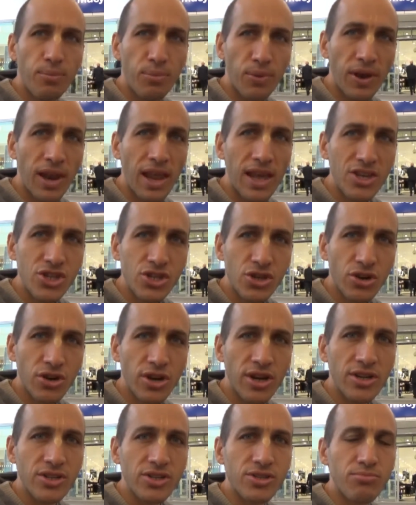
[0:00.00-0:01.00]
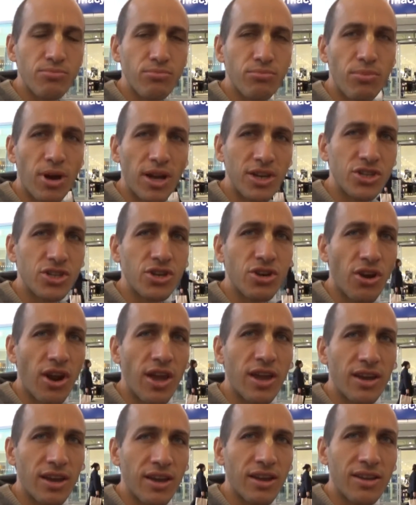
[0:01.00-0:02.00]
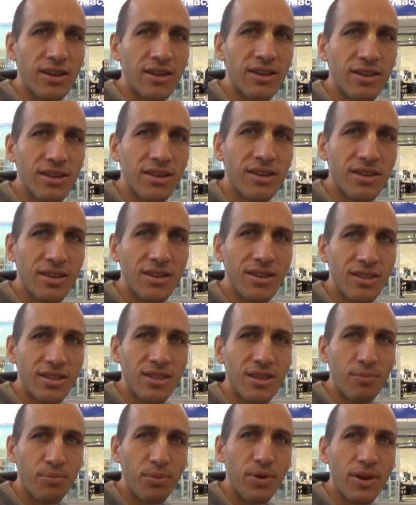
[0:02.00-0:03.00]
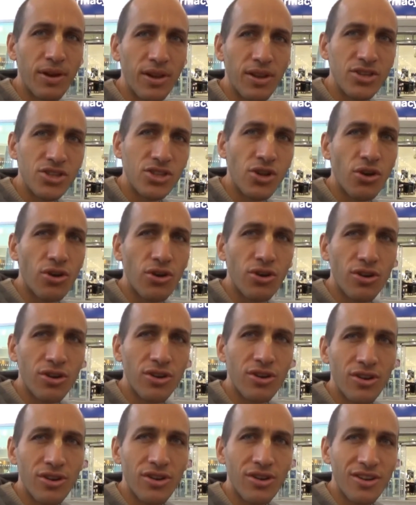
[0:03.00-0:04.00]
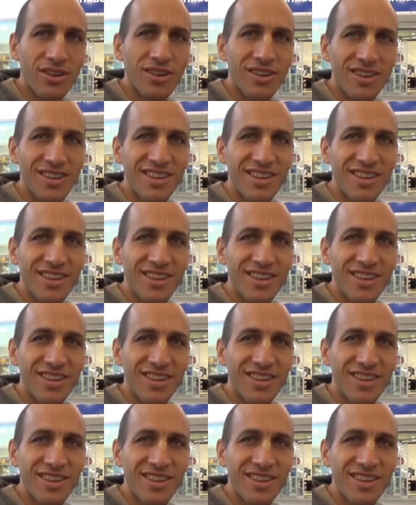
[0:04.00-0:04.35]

pleasure is much greater. Right. So, they can be jealous.